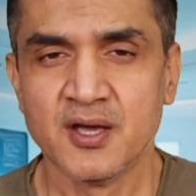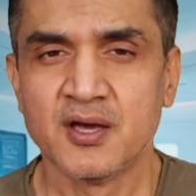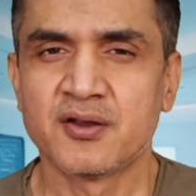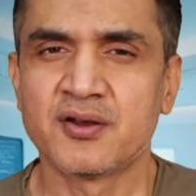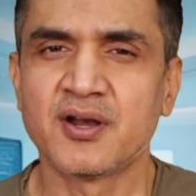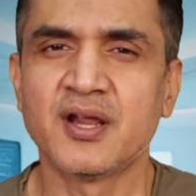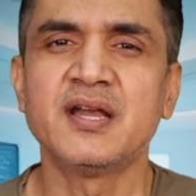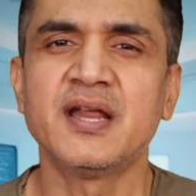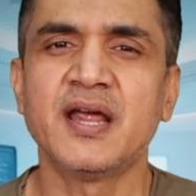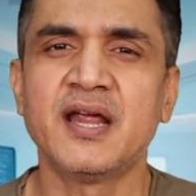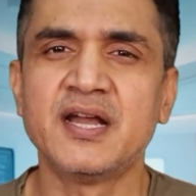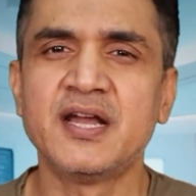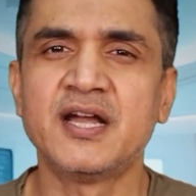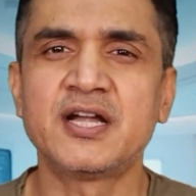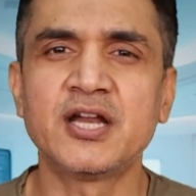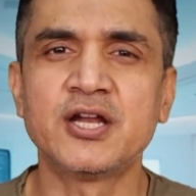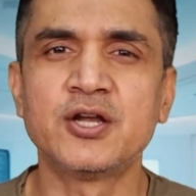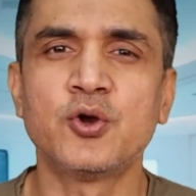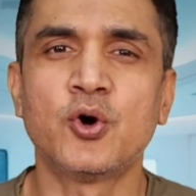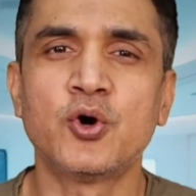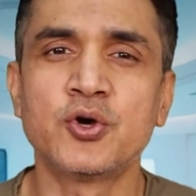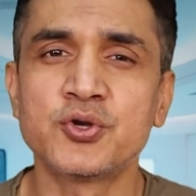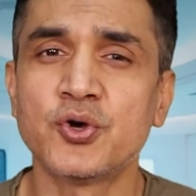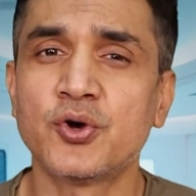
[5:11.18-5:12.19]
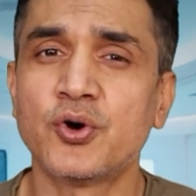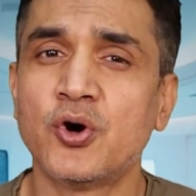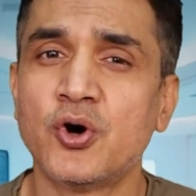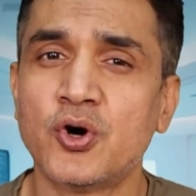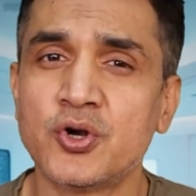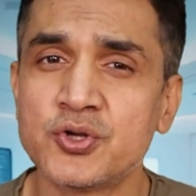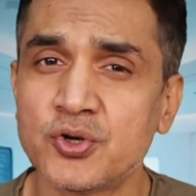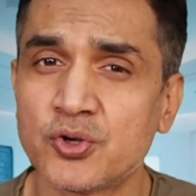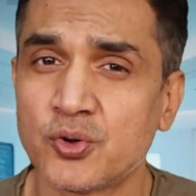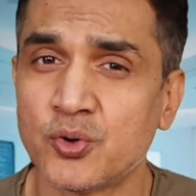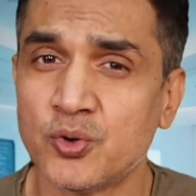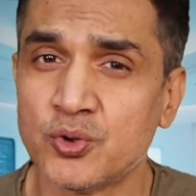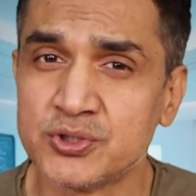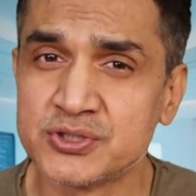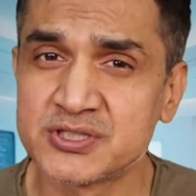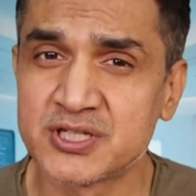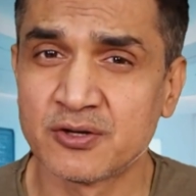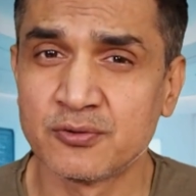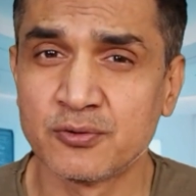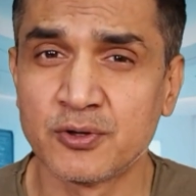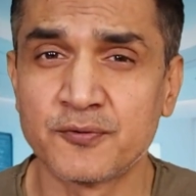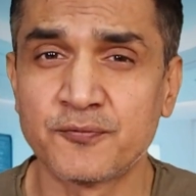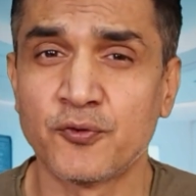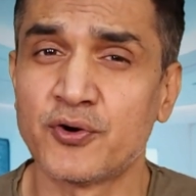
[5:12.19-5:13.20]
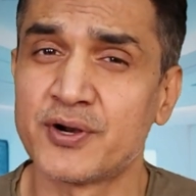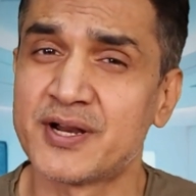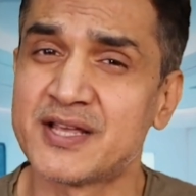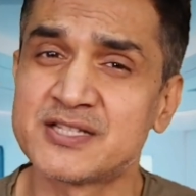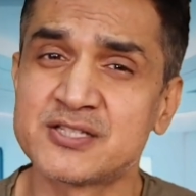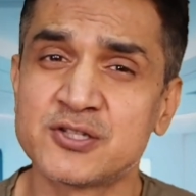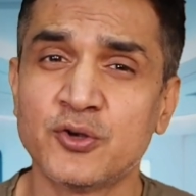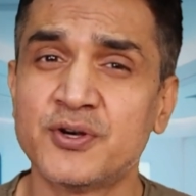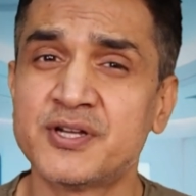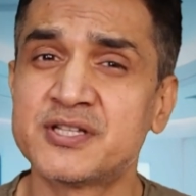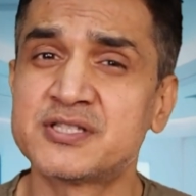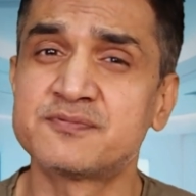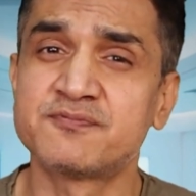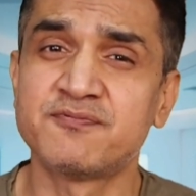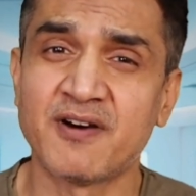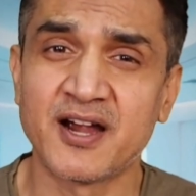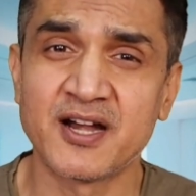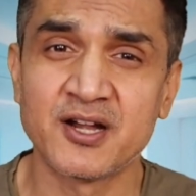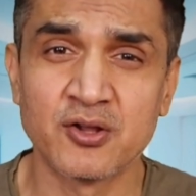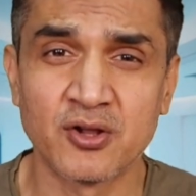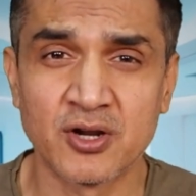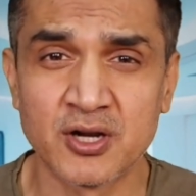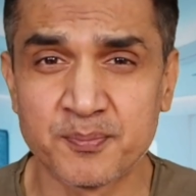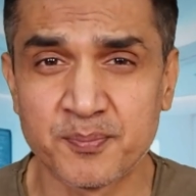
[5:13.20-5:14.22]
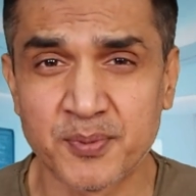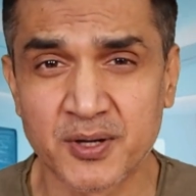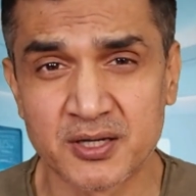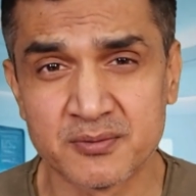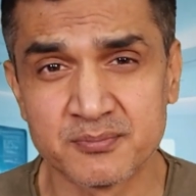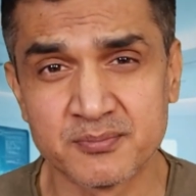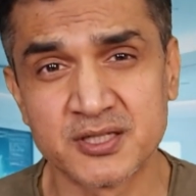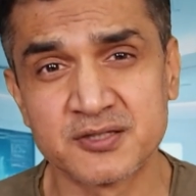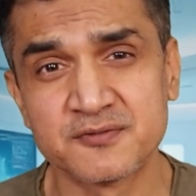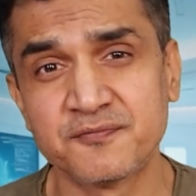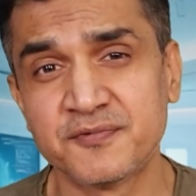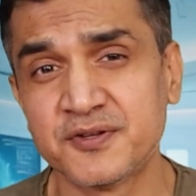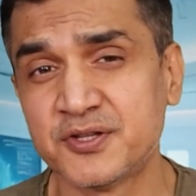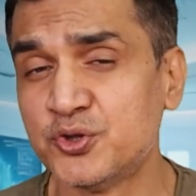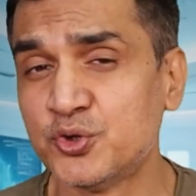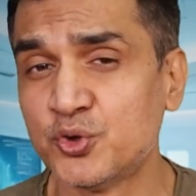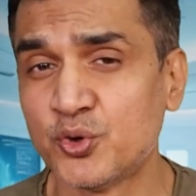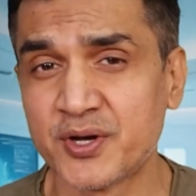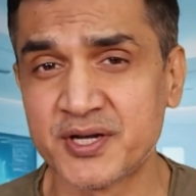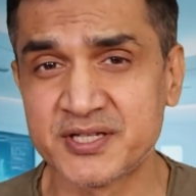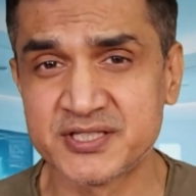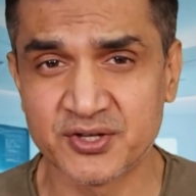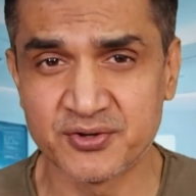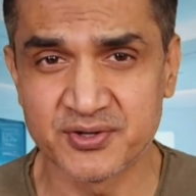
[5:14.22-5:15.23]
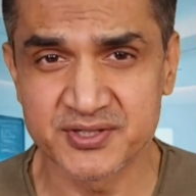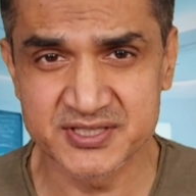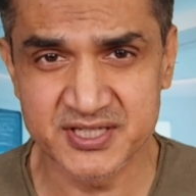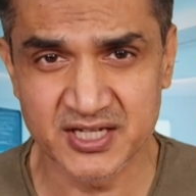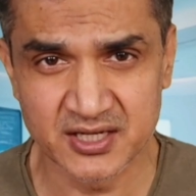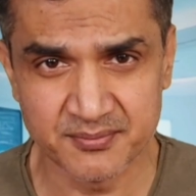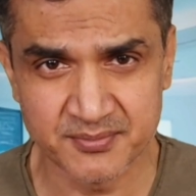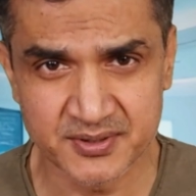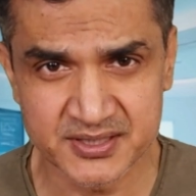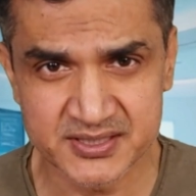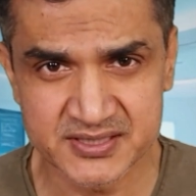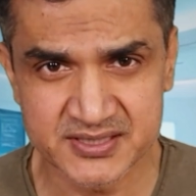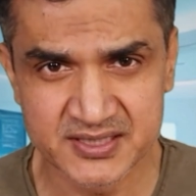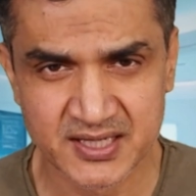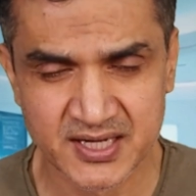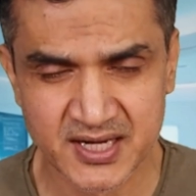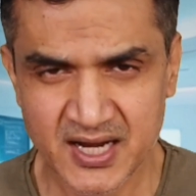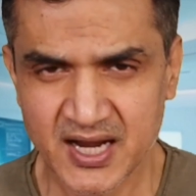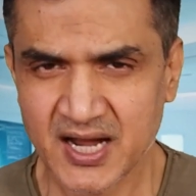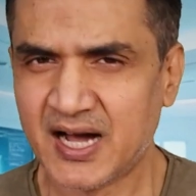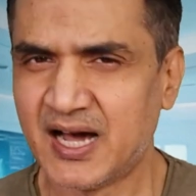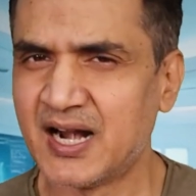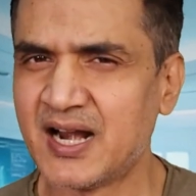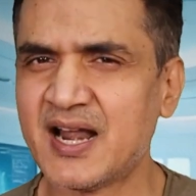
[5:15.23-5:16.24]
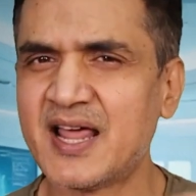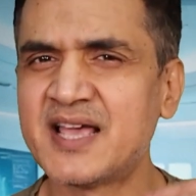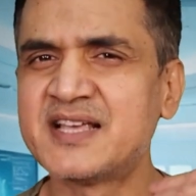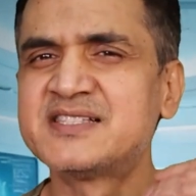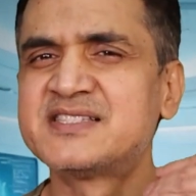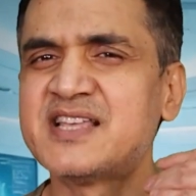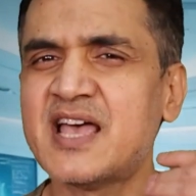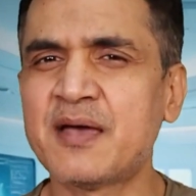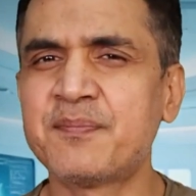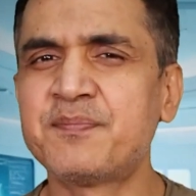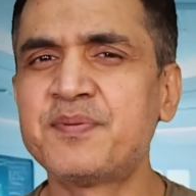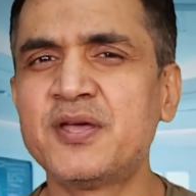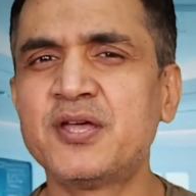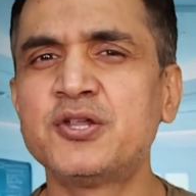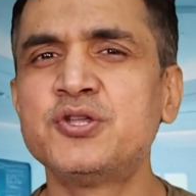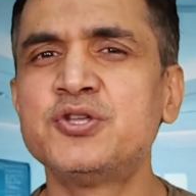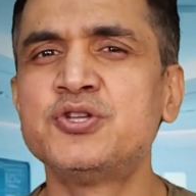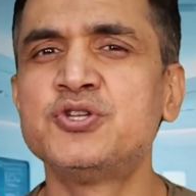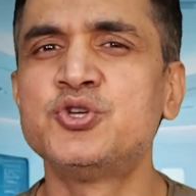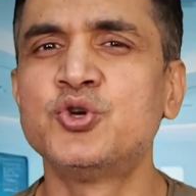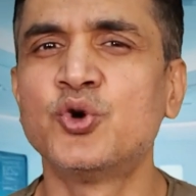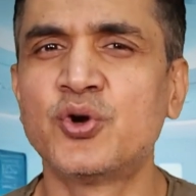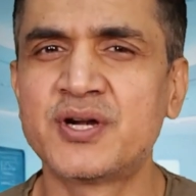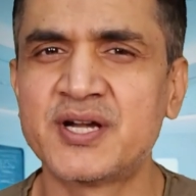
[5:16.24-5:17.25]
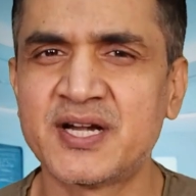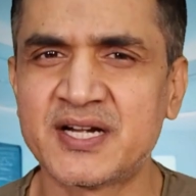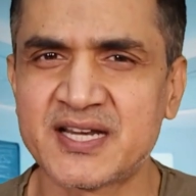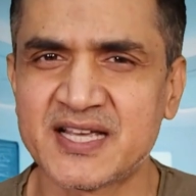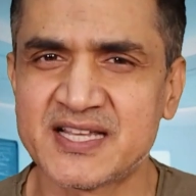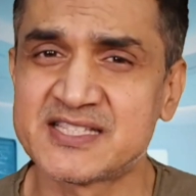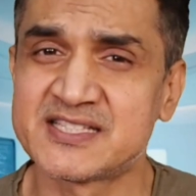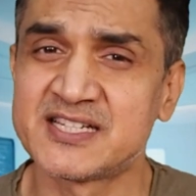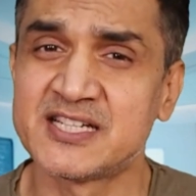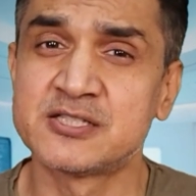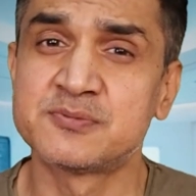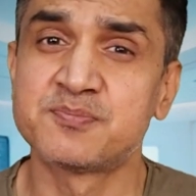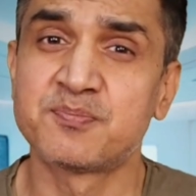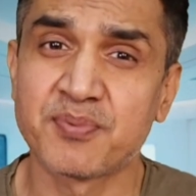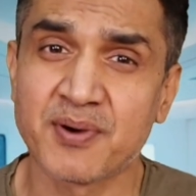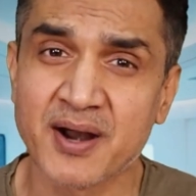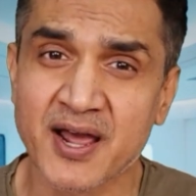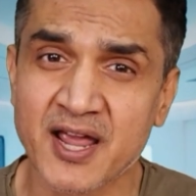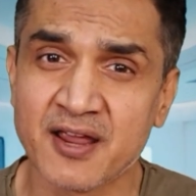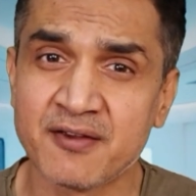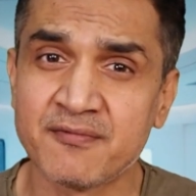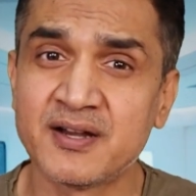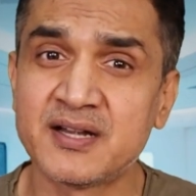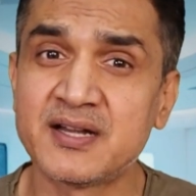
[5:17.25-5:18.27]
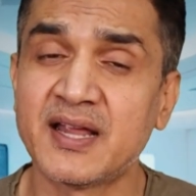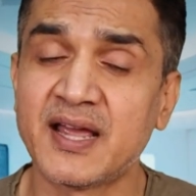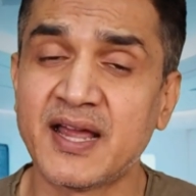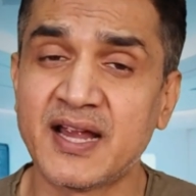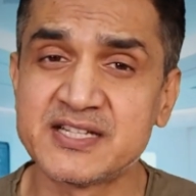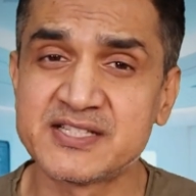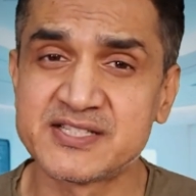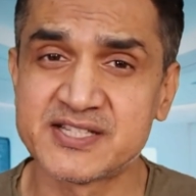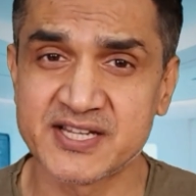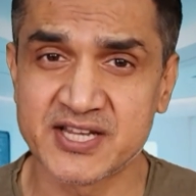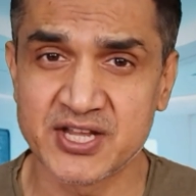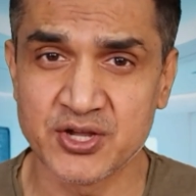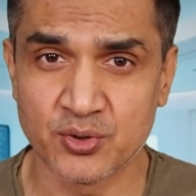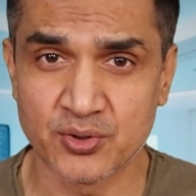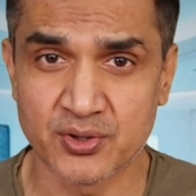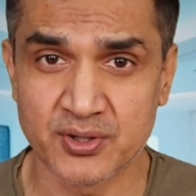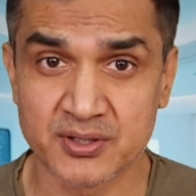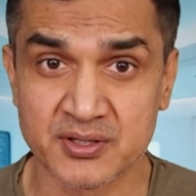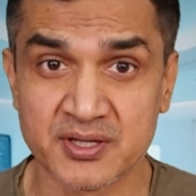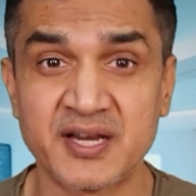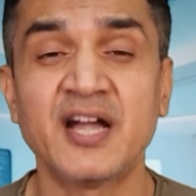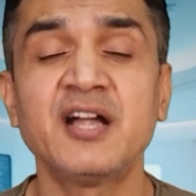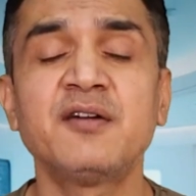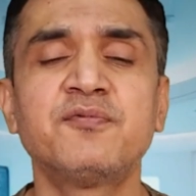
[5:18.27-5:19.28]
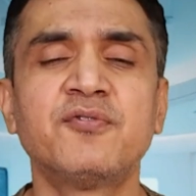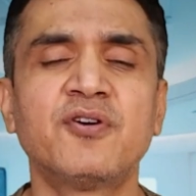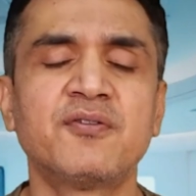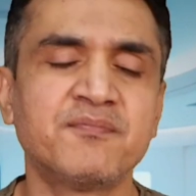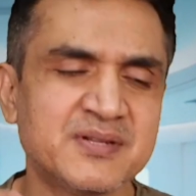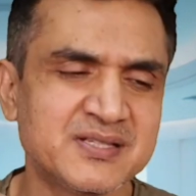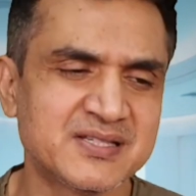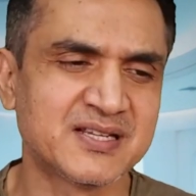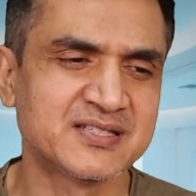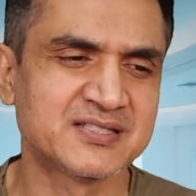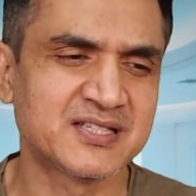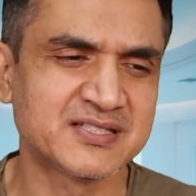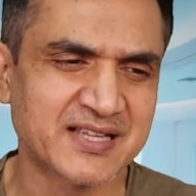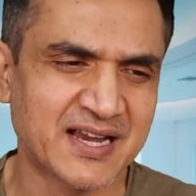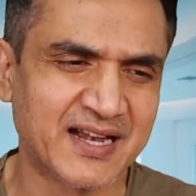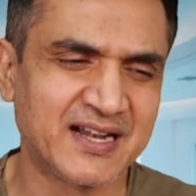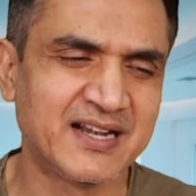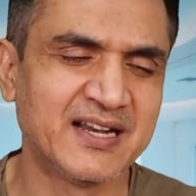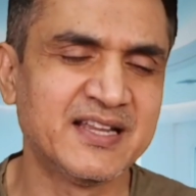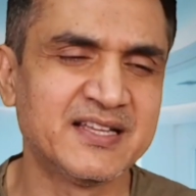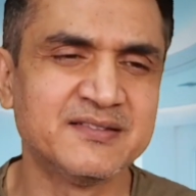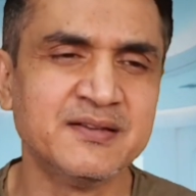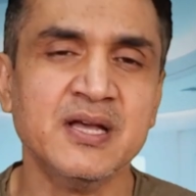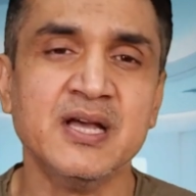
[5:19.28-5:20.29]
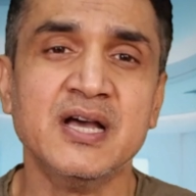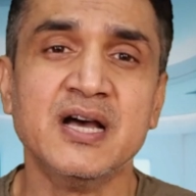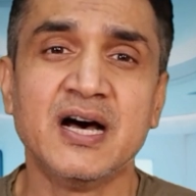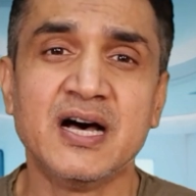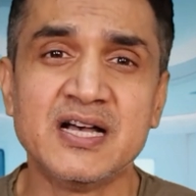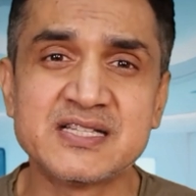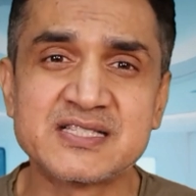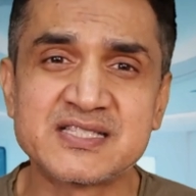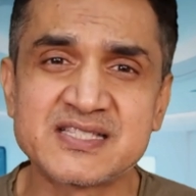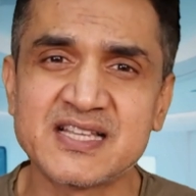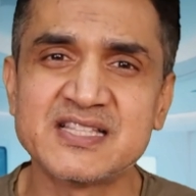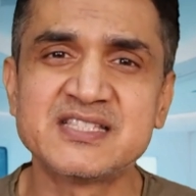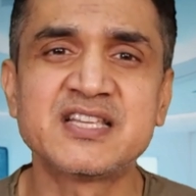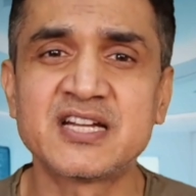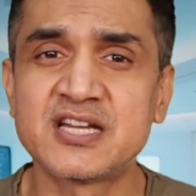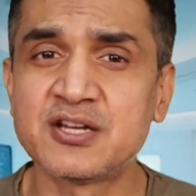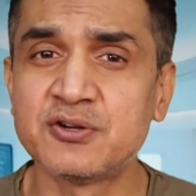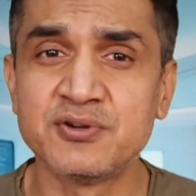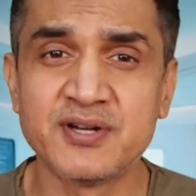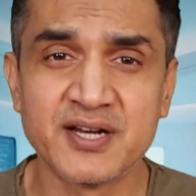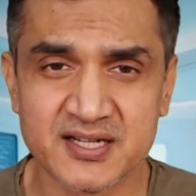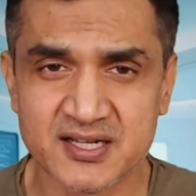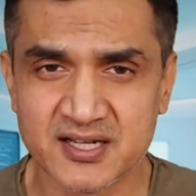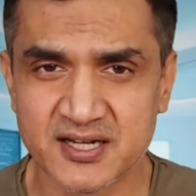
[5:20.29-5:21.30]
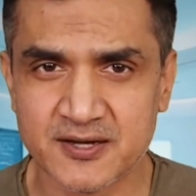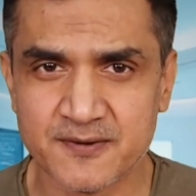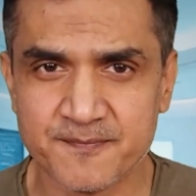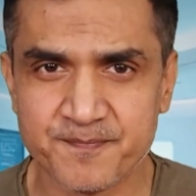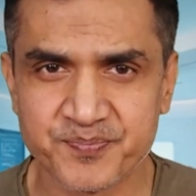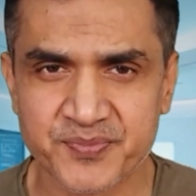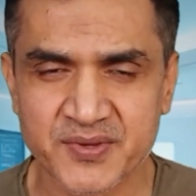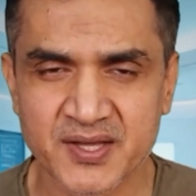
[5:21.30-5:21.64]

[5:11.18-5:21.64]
Run N10 on your own server for as low as $5 per month with no execution limits. Unlike Zapier, your data stays private and secure. Great for businesses handling sensitive data.